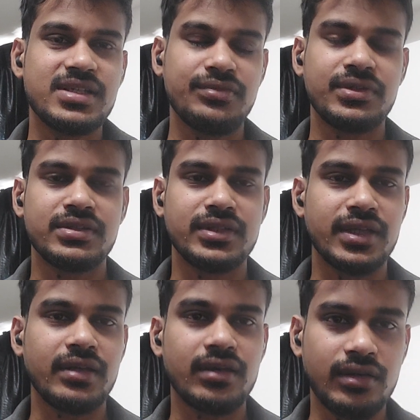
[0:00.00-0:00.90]
difference
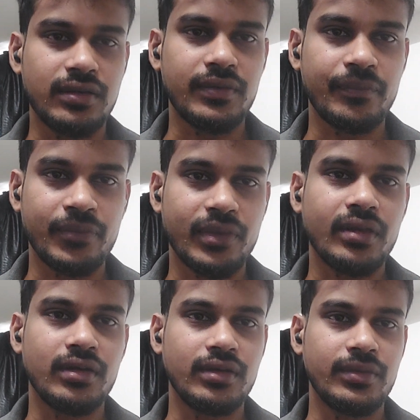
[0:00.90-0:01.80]
here
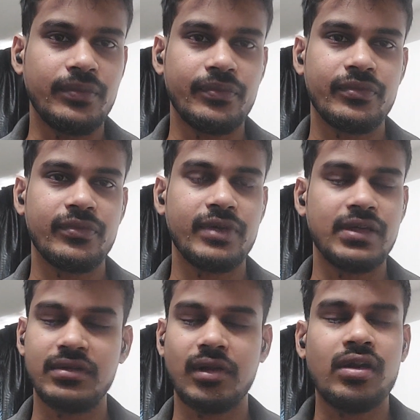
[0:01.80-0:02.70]

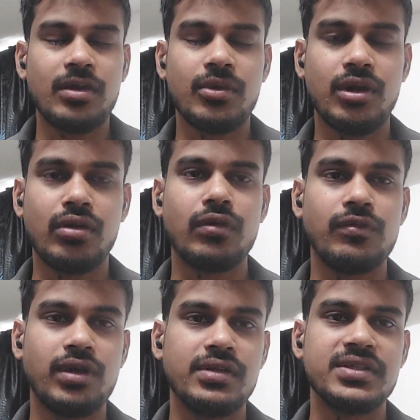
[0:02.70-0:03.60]
when talking about control
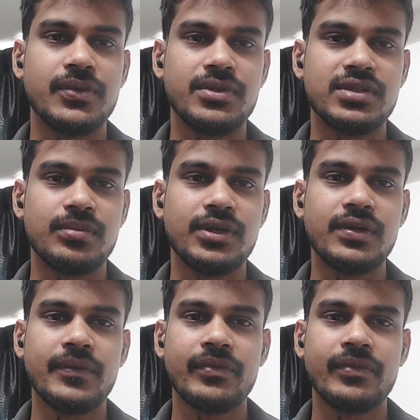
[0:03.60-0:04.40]
flow and sequence number.